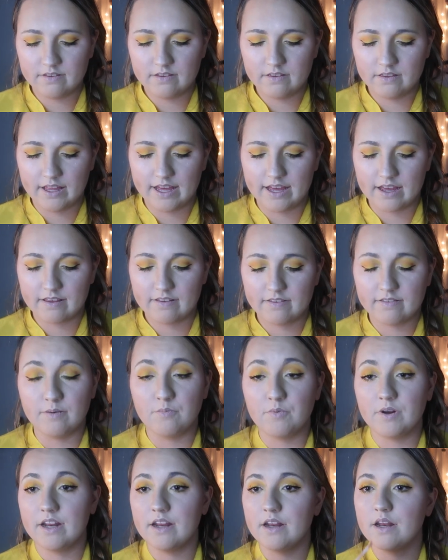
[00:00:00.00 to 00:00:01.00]
like
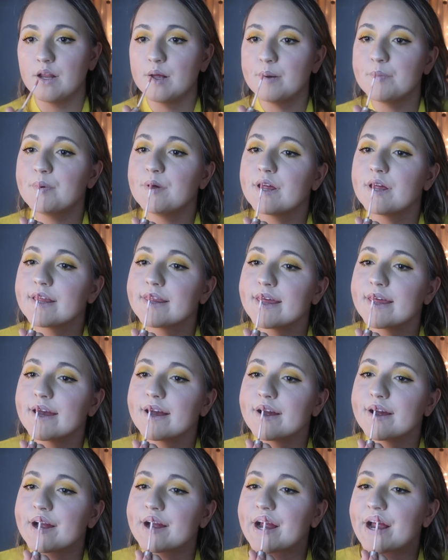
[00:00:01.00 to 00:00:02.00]
someone ended up putting
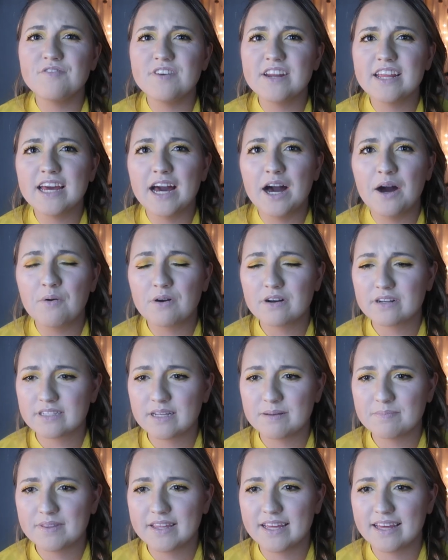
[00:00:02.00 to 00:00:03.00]
their video or
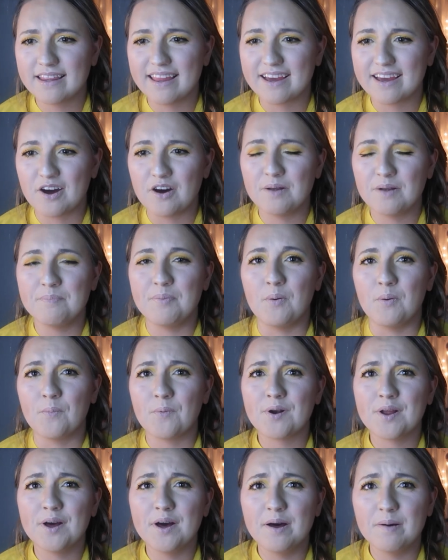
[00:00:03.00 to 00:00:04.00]
something like on
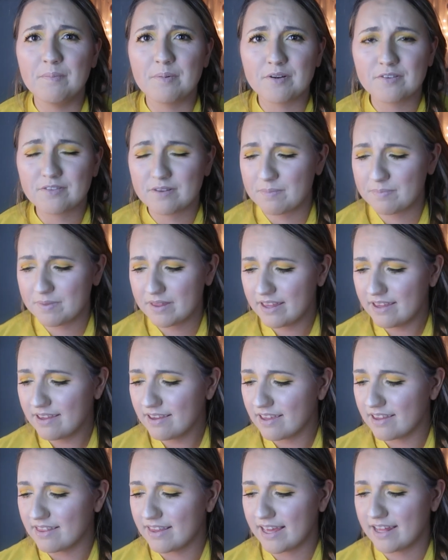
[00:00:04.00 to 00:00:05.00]
Pornhub or
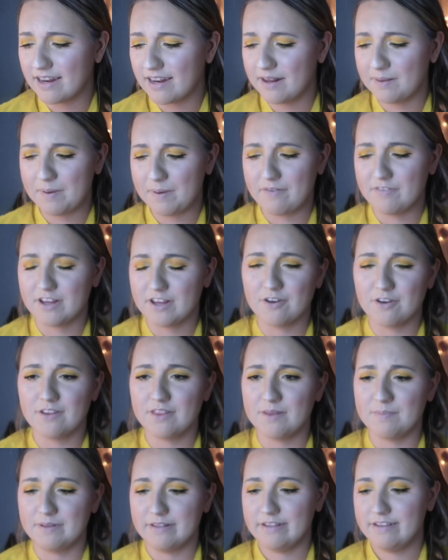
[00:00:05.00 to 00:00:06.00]
something, and they ended up having to go to
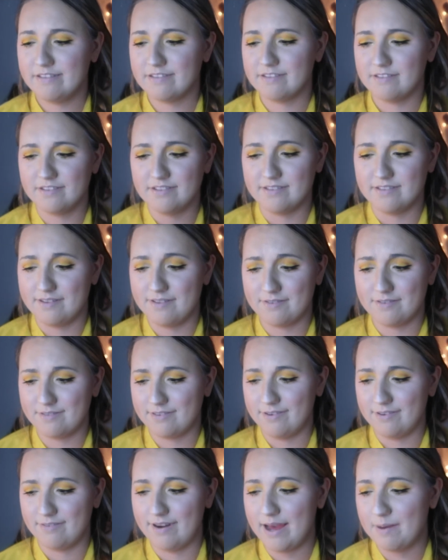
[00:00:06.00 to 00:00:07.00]
the police and all this other
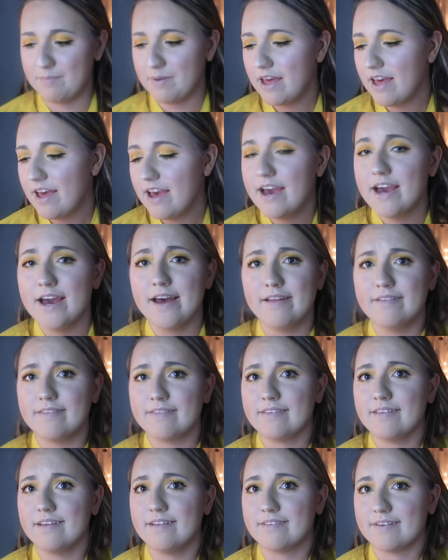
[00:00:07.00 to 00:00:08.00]
crap.
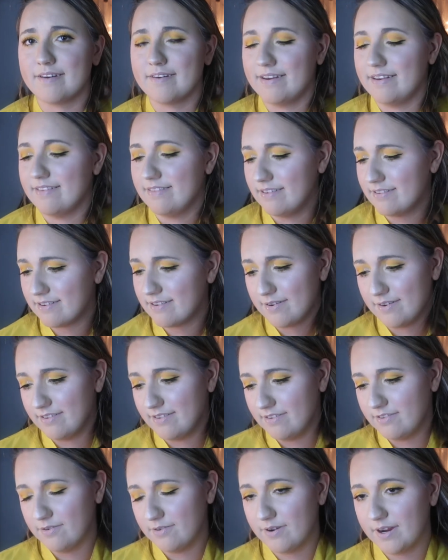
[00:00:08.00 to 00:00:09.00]
It's crazy. It's a
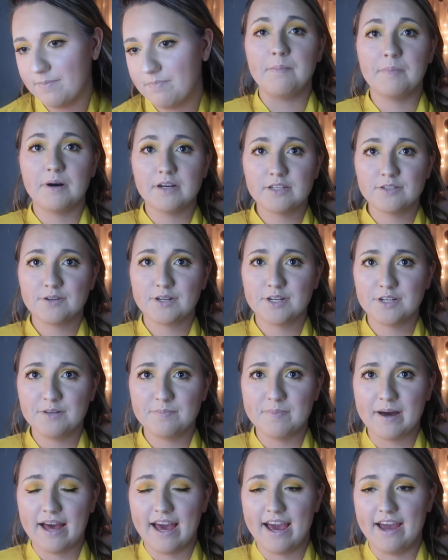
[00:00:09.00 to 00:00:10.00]
crazy story. I'm also gonna do
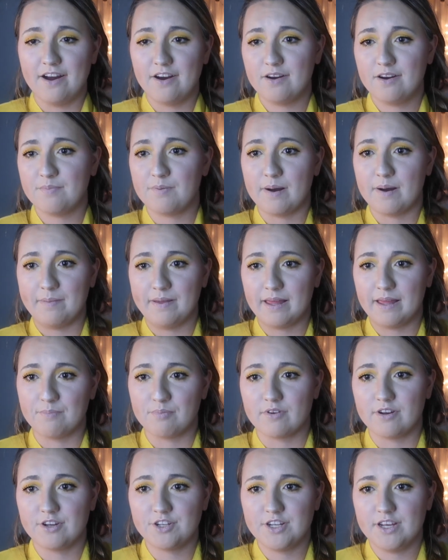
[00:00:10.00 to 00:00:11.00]
my hair, probably like
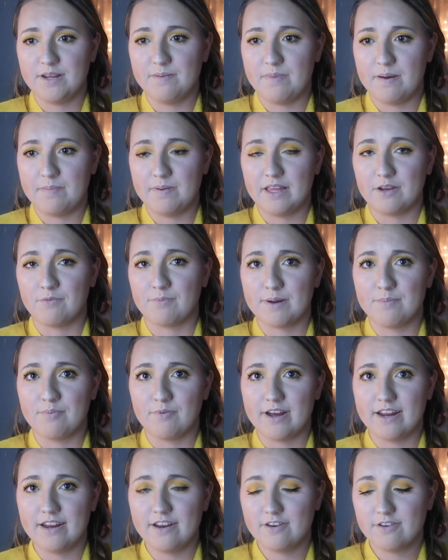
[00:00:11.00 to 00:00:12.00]
brush it and maybe like
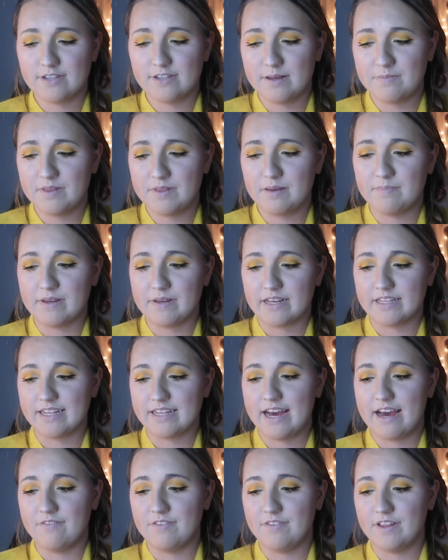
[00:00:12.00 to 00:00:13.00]
rebraid it or something, because
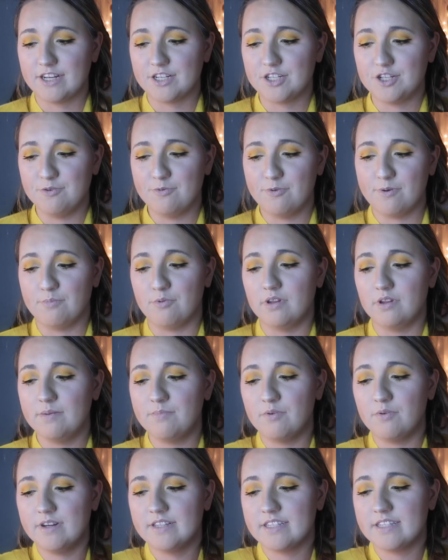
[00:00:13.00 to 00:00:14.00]
I have like 2 more bullet
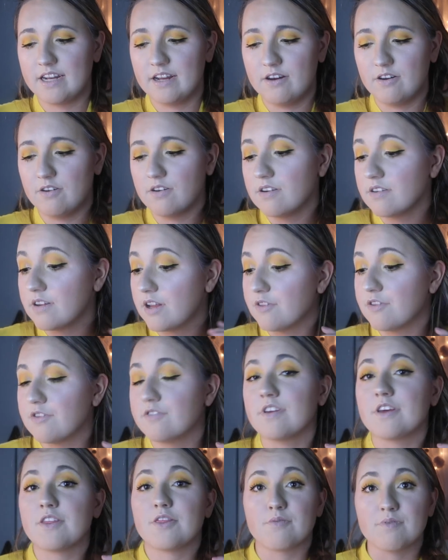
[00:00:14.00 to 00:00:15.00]
points that
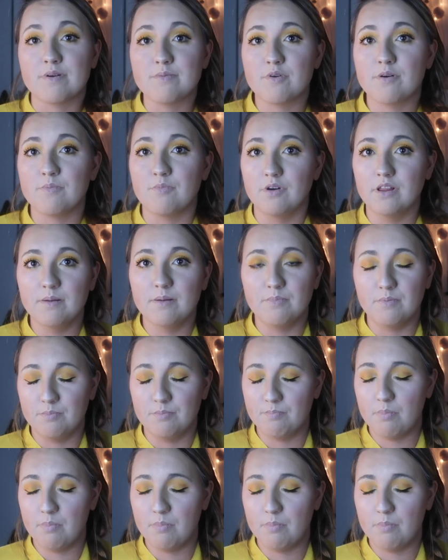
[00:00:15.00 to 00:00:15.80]
there's like 3 more bullet